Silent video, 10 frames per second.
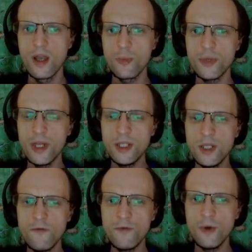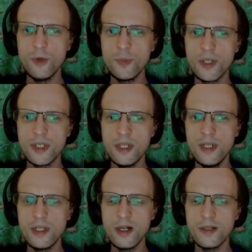Plenty of road plus city
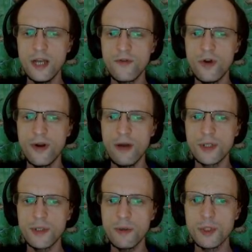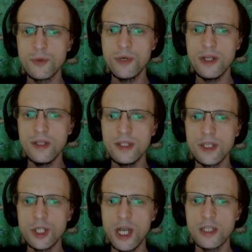tiles have gone out, so there was a realistic
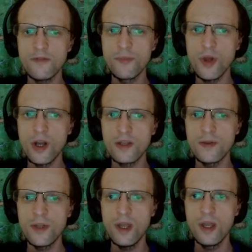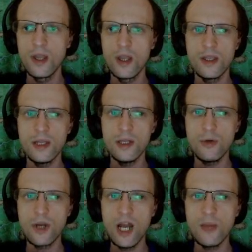chance of blocking the yellow
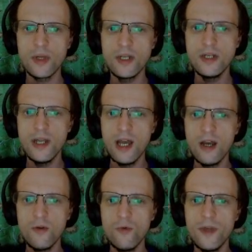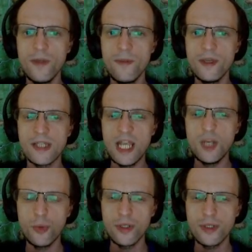guy. But now that this
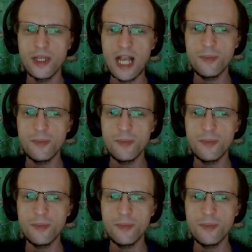8-point city has